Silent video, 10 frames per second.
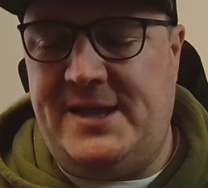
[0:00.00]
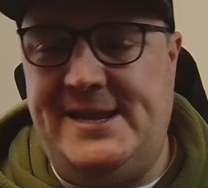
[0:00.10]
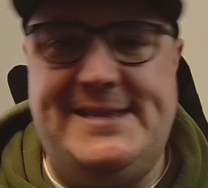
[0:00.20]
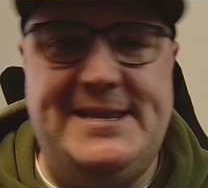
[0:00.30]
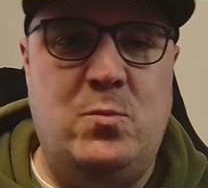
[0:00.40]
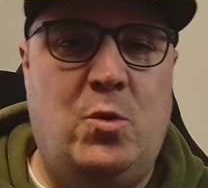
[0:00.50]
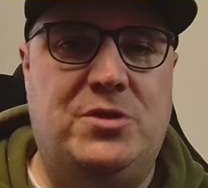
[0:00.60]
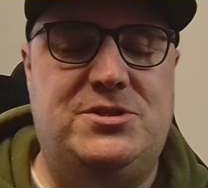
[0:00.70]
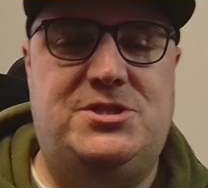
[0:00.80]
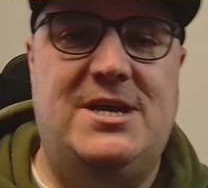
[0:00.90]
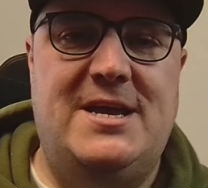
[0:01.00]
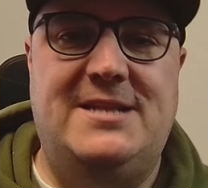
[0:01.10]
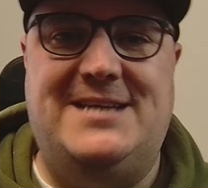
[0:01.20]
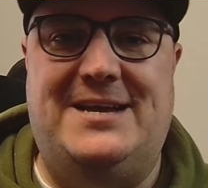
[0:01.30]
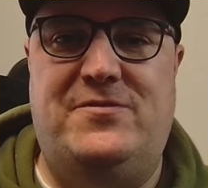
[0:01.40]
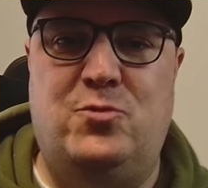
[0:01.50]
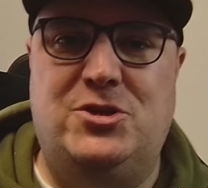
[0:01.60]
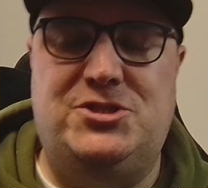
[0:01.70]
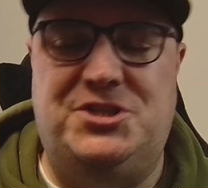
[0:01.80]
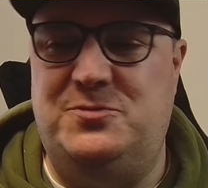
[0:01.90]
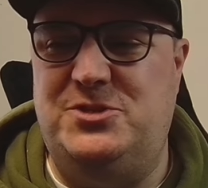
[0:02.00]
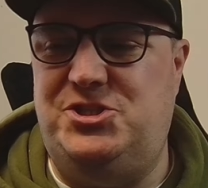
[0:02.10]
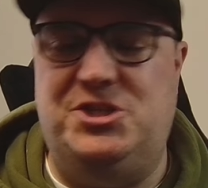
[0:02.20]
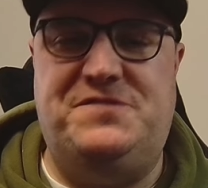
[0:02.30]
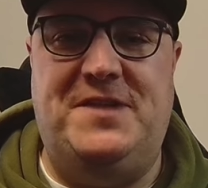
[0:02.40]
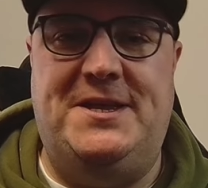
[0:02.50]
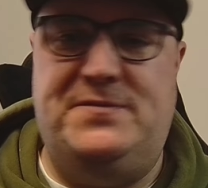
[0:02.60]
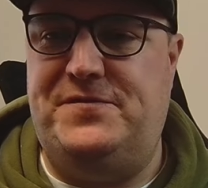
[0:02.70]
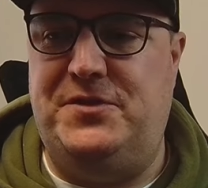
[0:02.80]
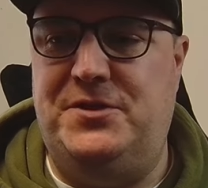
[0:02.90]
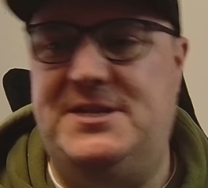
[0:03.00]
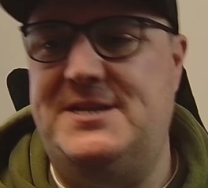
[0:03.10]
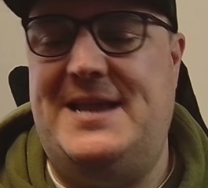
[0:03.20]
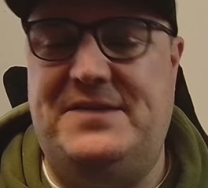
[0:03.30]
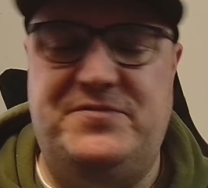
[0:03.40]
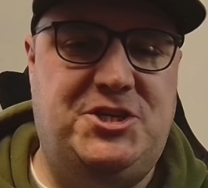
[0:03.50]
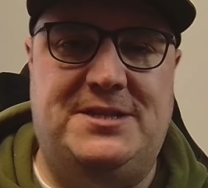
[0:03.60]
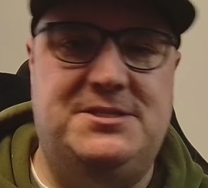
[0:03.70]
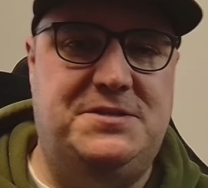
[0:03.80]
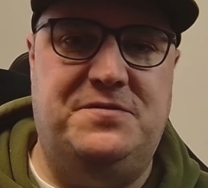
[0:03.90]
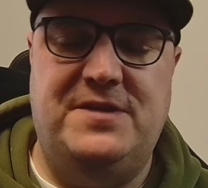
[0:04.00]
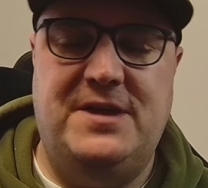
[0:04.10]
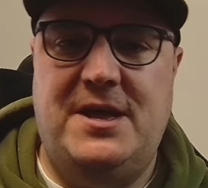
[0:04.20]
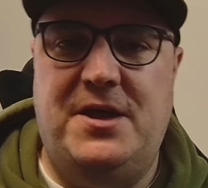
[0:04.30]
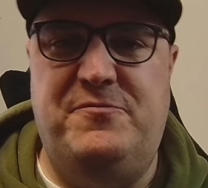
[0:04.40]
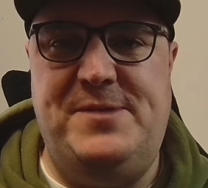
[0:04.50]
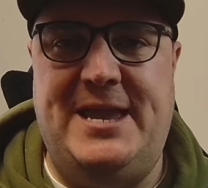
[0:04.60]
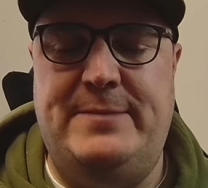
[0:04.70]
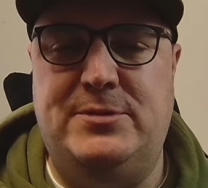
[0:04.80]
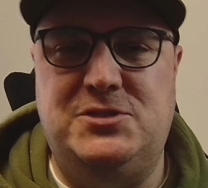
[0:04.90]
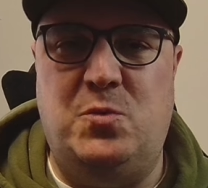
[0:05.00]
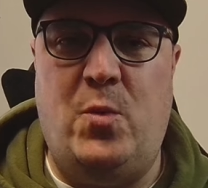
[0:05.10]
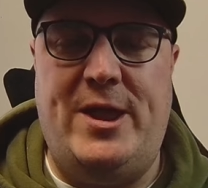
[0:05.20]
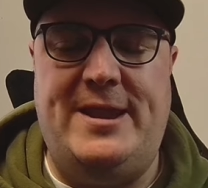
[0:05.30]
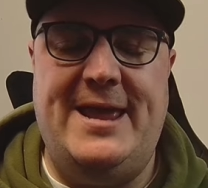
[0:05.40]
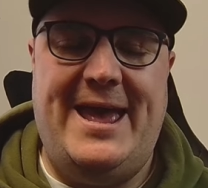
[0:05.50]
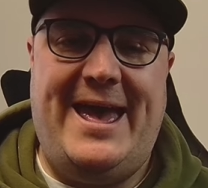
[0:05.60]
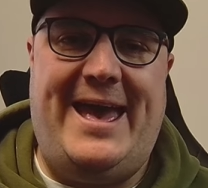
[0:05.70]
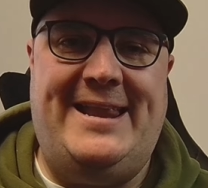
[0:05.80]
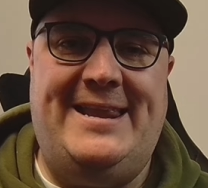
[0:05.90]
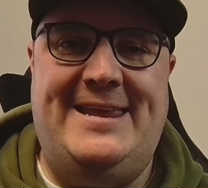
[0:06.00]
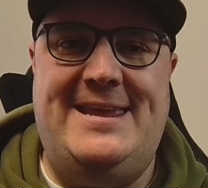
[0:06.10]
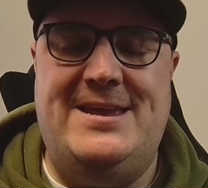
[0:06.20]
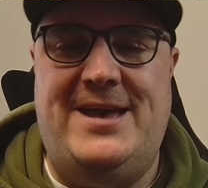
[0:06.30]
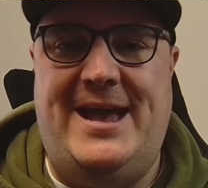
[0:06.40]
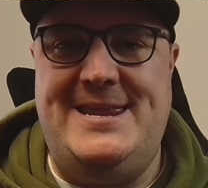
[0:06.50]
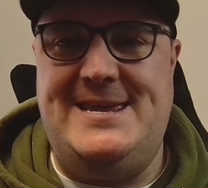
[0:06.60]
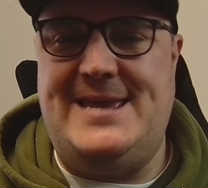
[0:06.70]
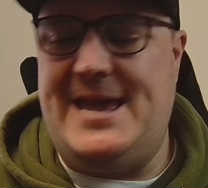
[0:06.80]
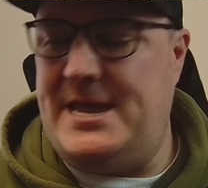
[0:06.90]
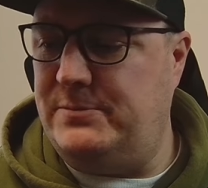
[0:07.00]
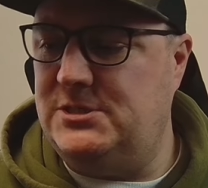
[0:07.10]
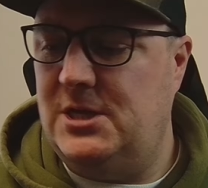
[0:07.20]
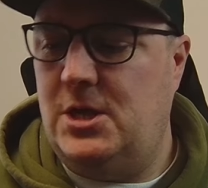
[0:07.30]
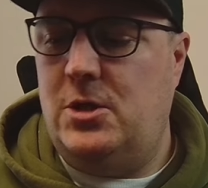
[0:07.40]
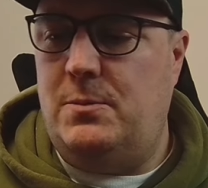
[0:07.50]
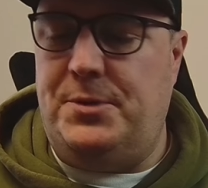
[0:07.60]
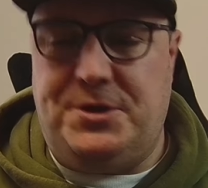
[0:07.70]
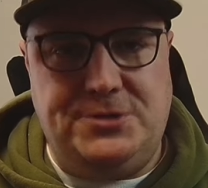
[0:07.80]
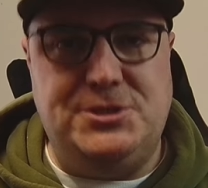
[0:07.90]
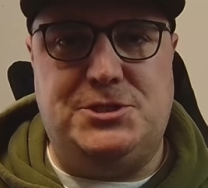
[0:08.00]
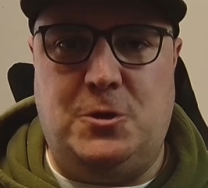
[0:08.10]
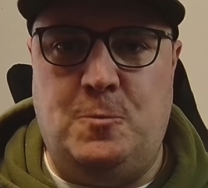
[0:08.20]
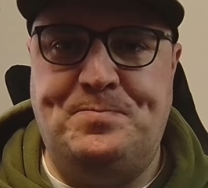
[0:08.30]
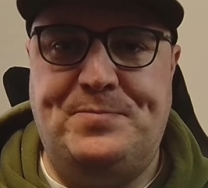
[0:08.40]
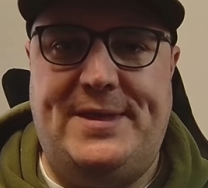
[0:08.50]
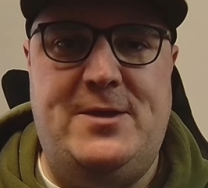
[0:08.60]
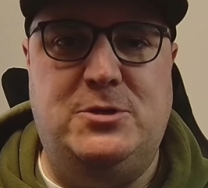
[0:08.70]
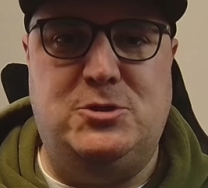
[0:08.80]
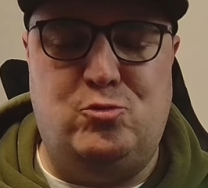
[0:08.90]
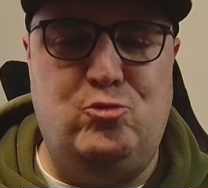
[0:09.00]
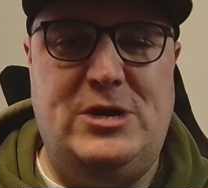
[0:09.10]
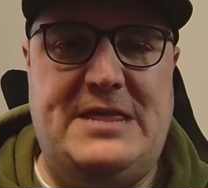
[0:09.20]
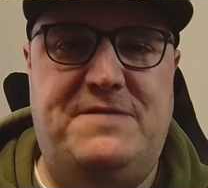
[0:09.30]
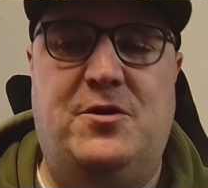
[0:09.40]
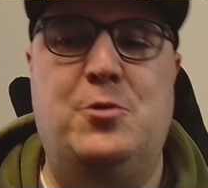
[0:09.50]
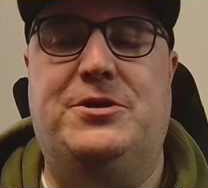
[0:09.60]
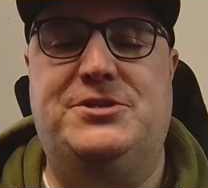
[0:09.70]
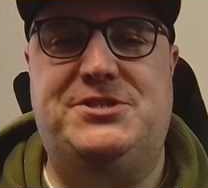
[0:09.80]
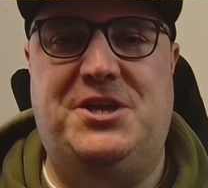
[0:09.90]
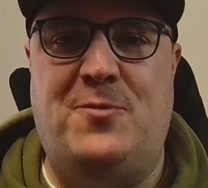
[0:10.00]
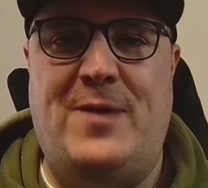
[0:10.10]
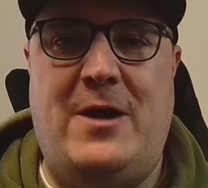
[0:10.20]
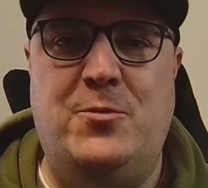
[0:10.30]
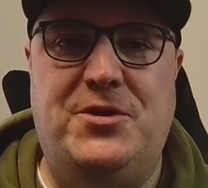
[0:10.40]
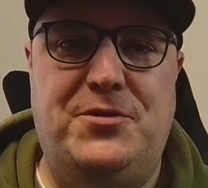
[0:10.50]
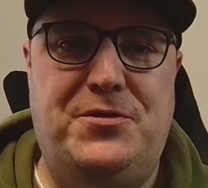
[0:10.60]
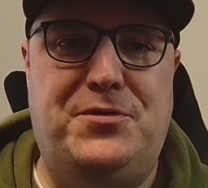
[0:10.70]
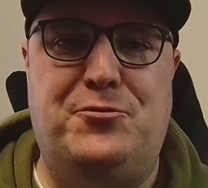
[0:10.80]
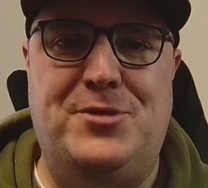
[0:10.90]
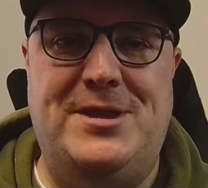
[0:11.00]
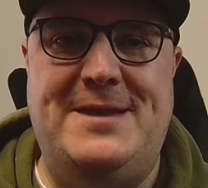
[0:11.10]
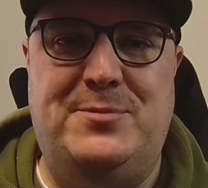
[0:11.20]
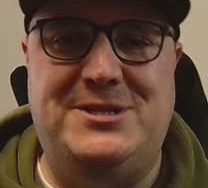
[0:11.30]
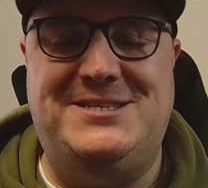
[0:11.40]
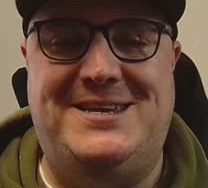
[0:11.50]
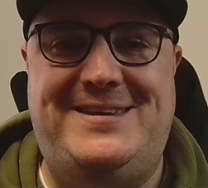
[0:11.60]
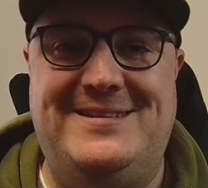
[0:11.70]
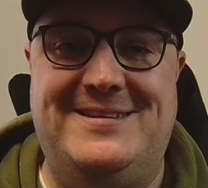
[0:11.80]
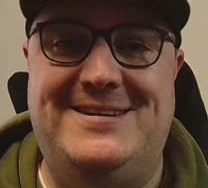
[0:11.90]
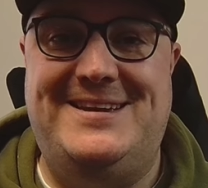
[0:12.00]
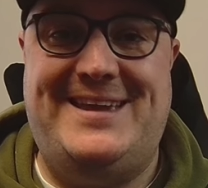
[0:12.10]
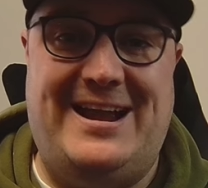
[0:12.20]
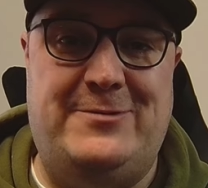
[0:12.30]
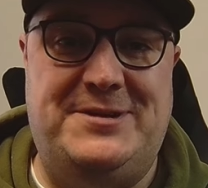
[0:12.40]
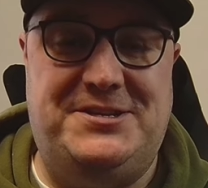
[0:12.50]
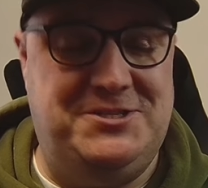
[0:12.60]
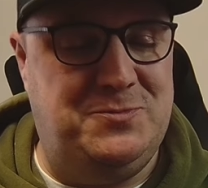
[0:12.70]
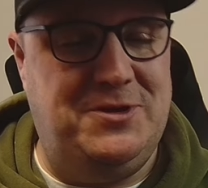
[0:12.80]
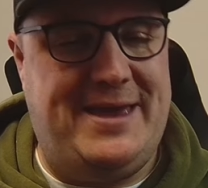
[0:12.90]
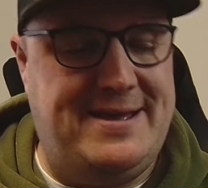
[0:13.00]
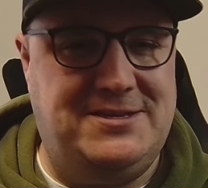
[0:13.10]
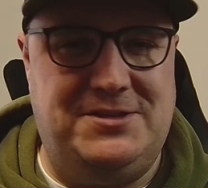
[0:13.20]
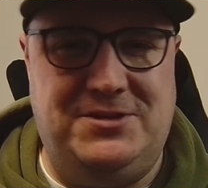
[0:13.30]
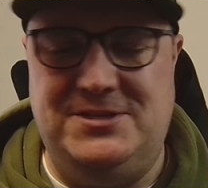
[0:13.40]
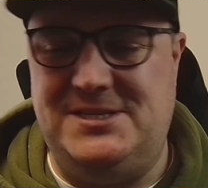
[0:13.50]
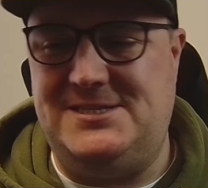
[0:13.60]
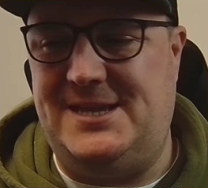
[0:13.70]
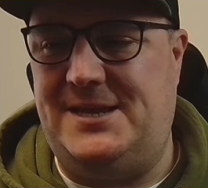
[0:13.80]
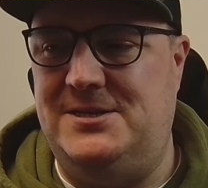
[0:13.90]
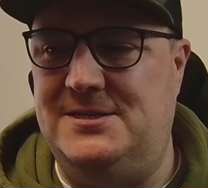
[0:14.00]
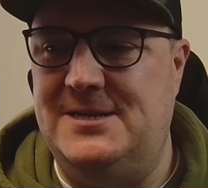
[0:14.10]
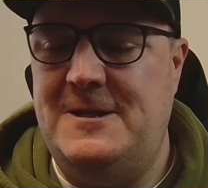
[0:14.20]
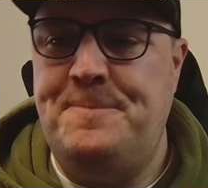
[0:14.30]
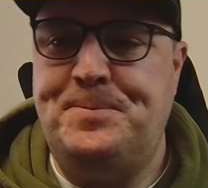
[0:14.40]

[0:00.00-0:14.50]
and he didn't want to have a roster that was just flavourful and didn't have the chance of being able to win any games. But also, he was really focused around 3 particular characters, and we'll get into those in a second